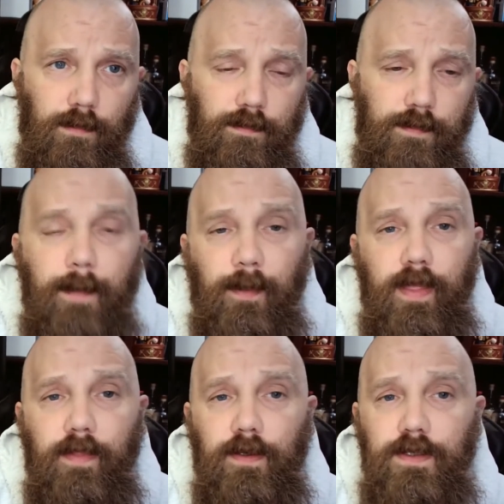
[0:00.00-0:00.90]
people
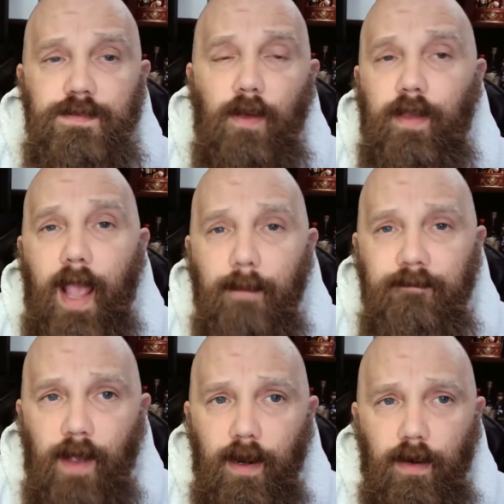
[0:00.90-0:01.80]
either smell
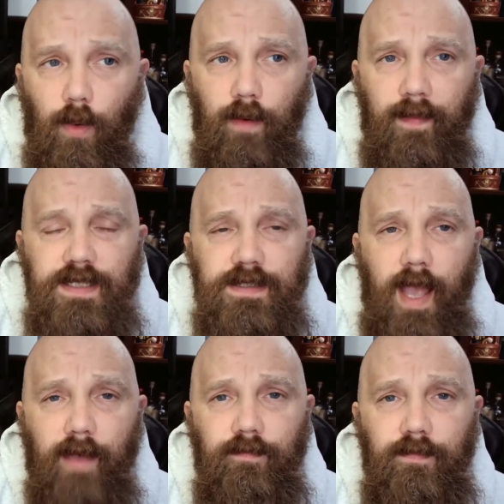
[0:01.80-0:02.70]
campfire or they
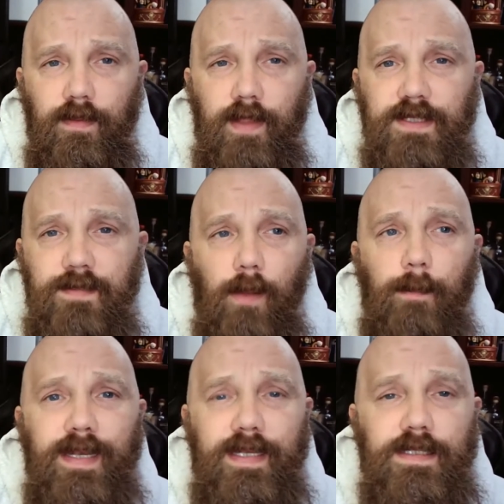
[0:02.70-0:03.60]
smell
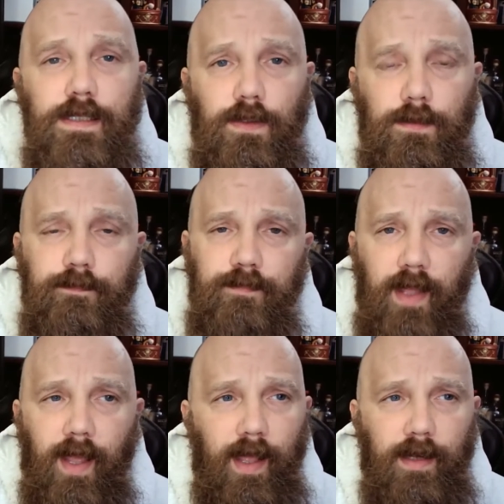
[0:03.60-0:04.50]
medicinal.
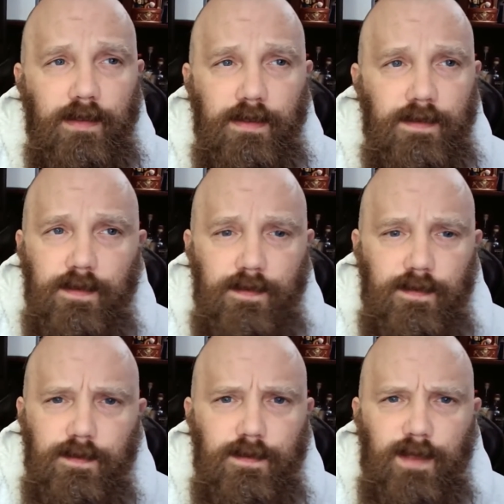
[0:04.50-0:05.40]
And
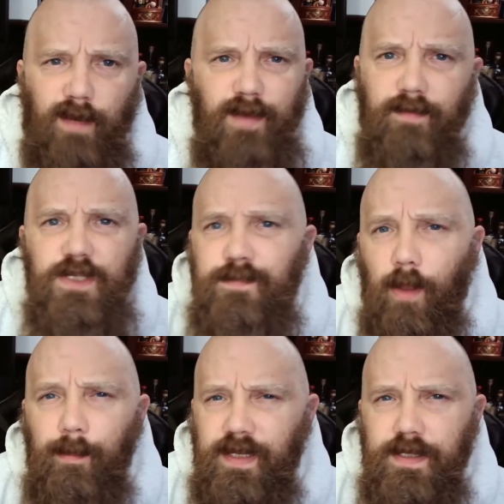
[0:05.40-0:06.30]
I've never
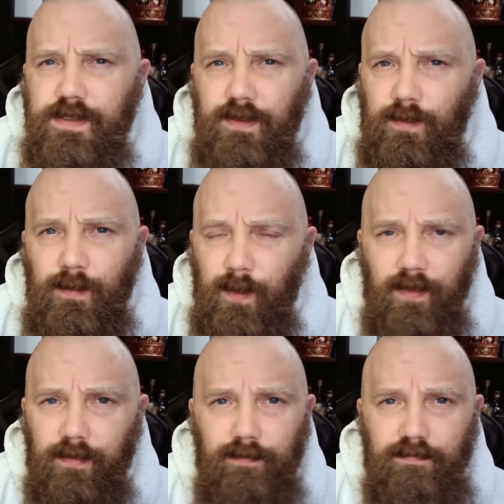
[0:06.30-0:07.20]
smelled medicinal
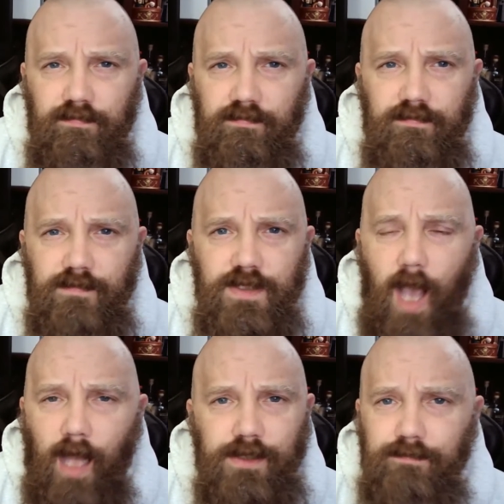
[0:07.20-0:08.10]
with
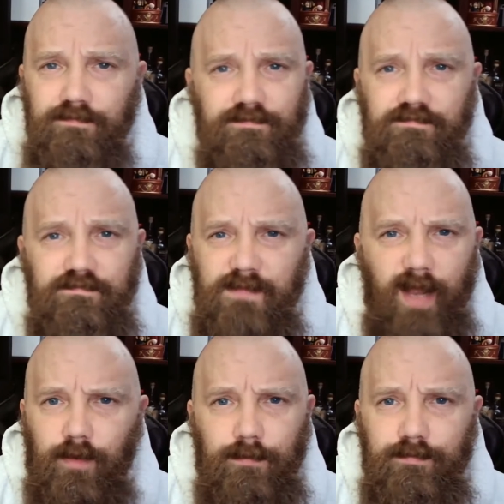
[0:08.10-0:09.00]
Scotch.
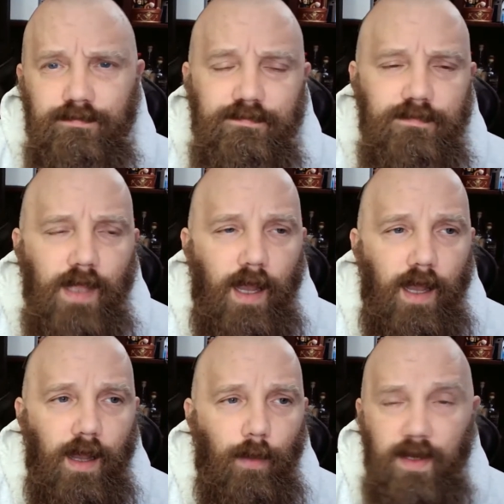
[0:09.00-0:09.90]
Never.
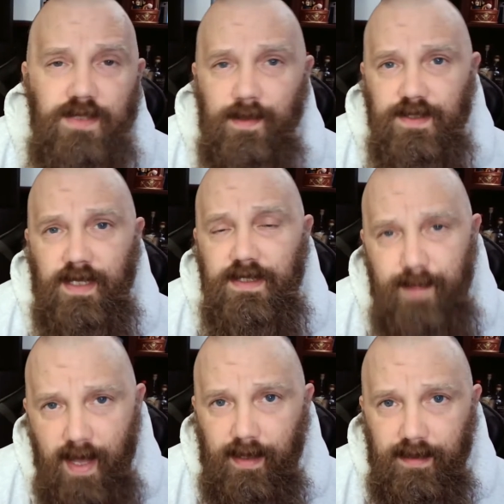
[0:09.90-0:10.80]
What it smells like is
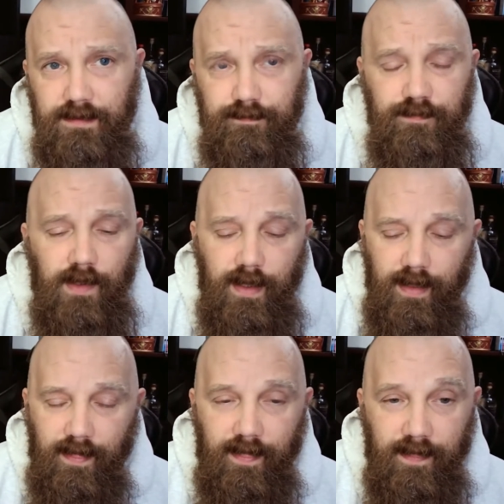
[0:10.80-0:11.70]
Band-Aids.
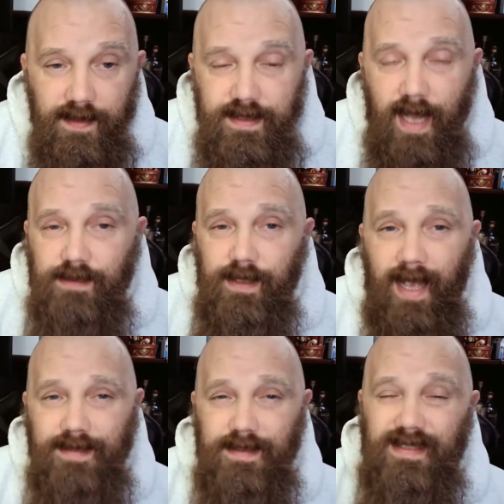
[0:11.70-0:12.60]
This actually
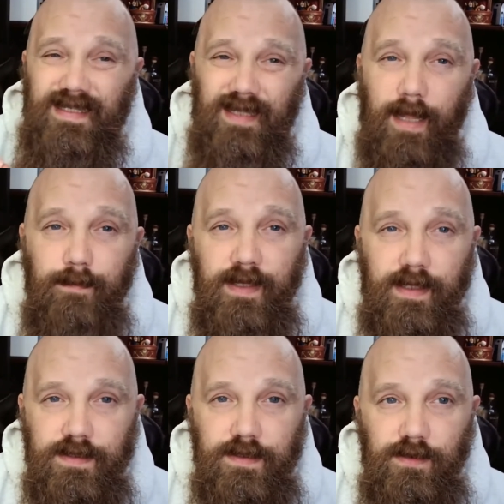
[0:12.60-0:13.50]
has a slight
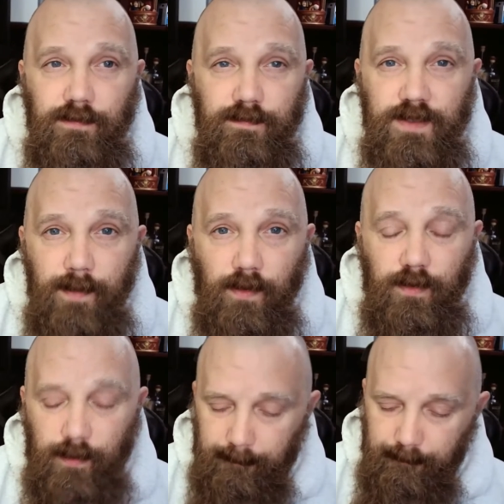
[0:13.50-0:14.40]
medicinal smell to it.